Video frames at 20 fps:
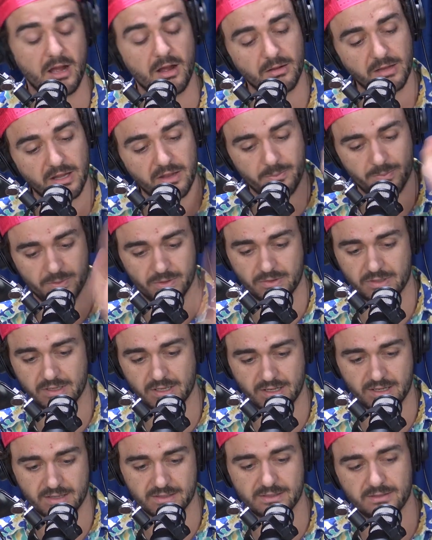Whole other
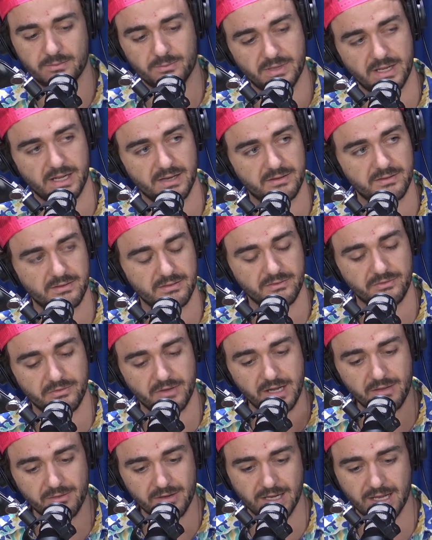podcast. But
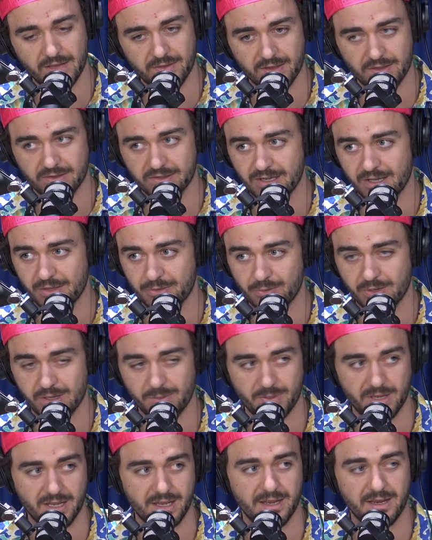for anyone out there that's going through
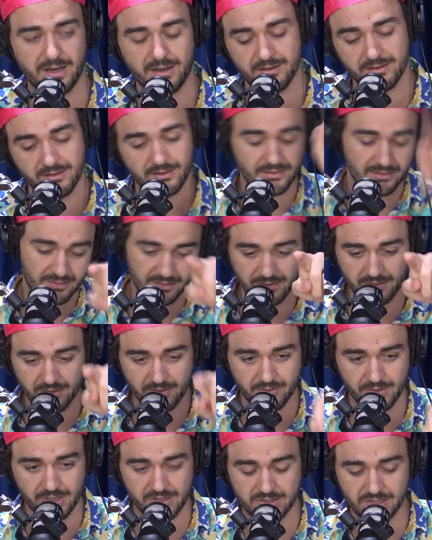any pain,
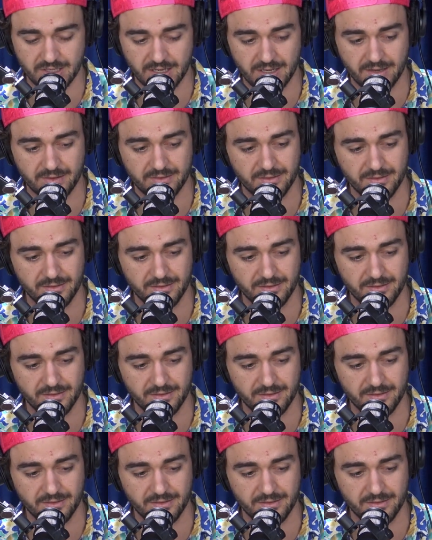reach out.